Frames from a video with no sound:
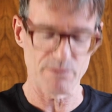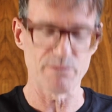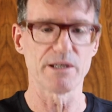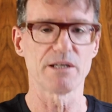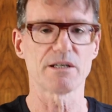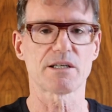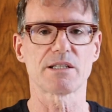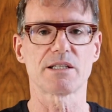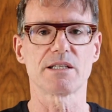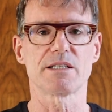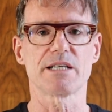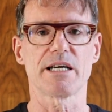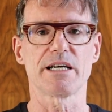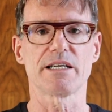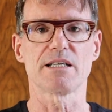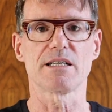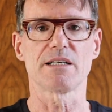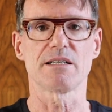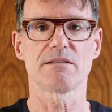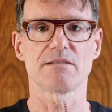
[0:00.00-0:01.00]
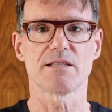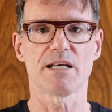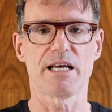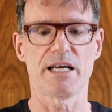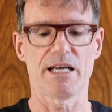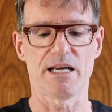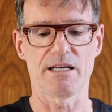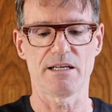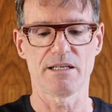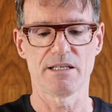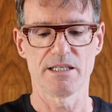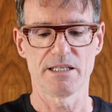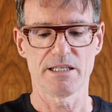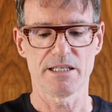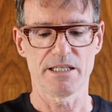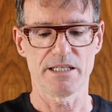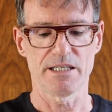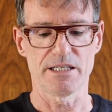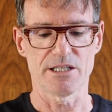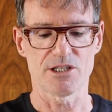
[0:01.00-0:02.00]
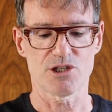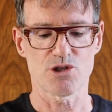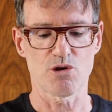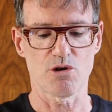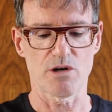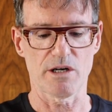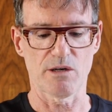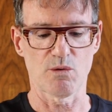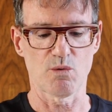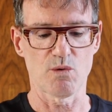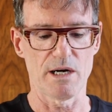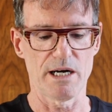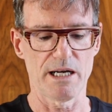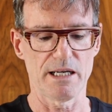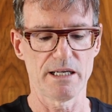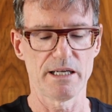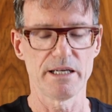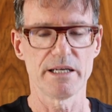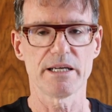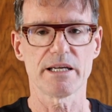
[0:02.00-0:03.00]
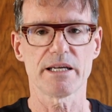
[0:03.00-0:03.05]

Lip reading: and we look at the data in a short little while.